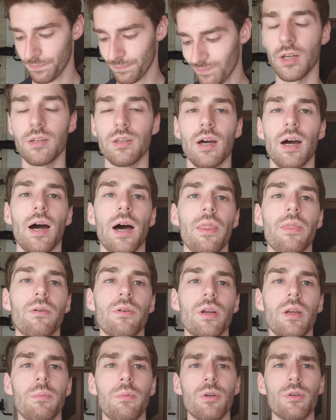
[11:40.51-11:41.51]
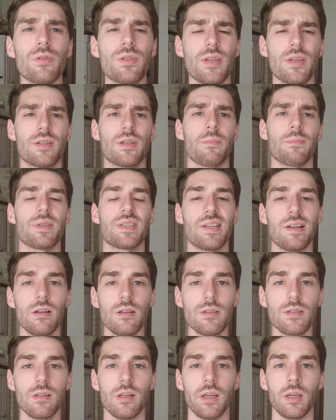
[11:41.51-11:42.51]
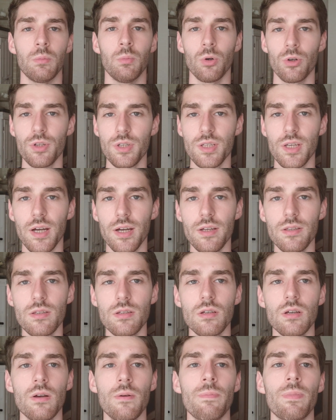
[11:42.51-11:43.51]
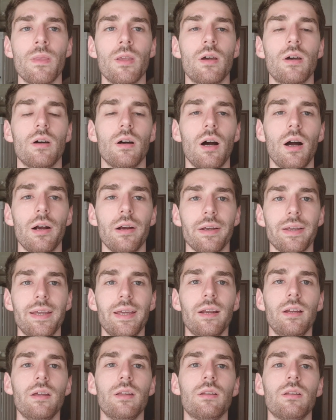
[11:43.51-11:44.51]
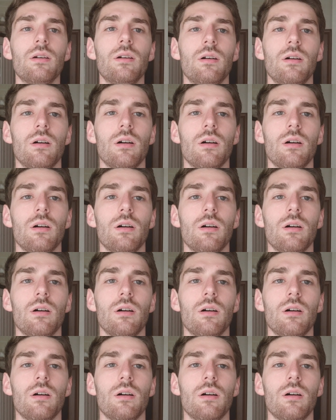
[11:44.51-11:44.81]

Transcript: And other immune system cells, like monocytes, are killing